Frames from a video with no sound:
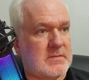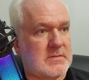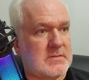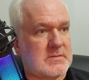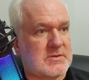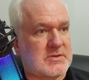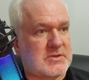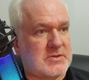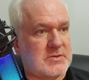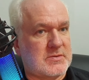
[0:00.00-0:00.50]

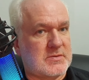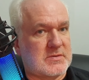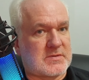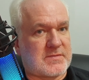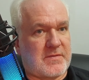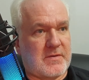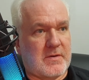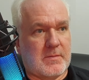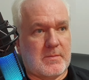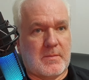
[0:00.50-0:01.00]
choose
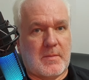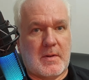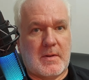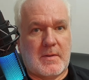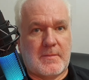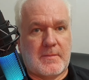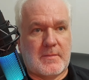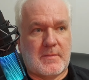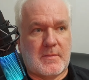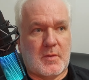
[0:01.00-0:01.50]
from
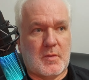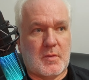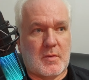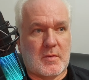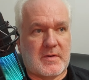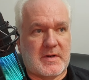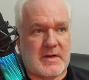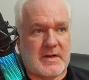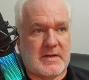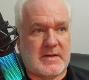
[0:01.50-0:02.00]

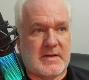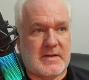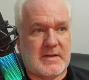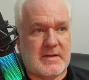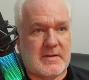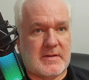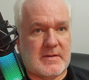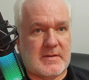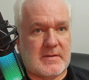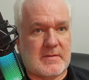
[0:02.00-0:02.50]
already
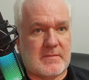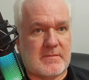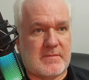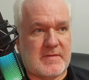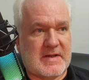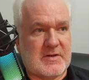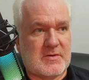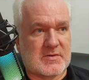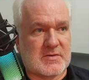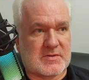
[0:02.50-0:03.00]

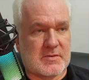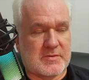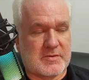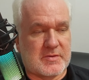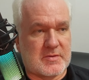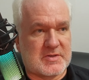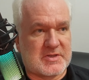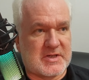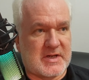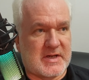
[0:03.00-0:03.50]
videos on
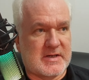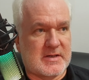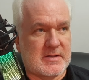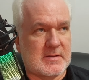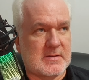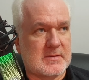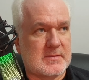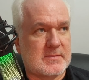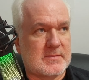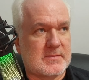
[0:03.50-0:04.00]
your
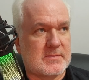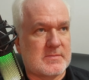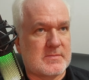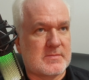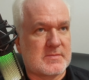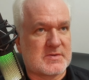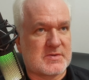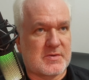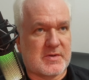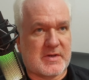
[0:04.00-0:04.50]
channel.
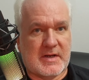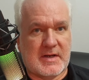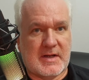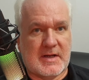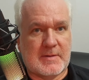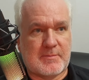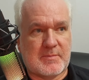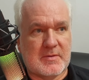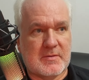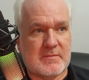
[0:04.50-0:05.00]
So you can
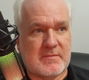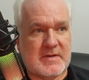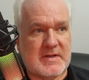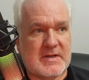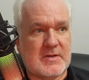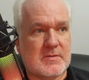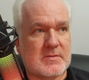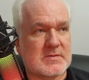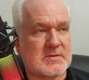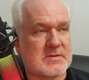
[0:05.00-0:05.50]
upload
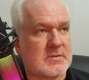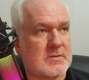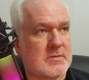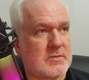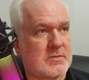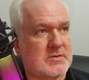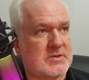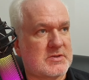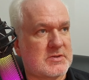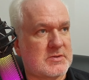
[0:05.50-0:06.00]
videos
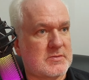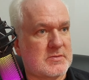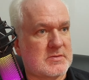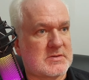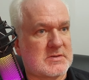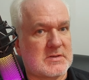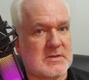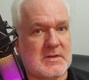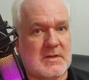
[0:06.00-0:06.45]
or choose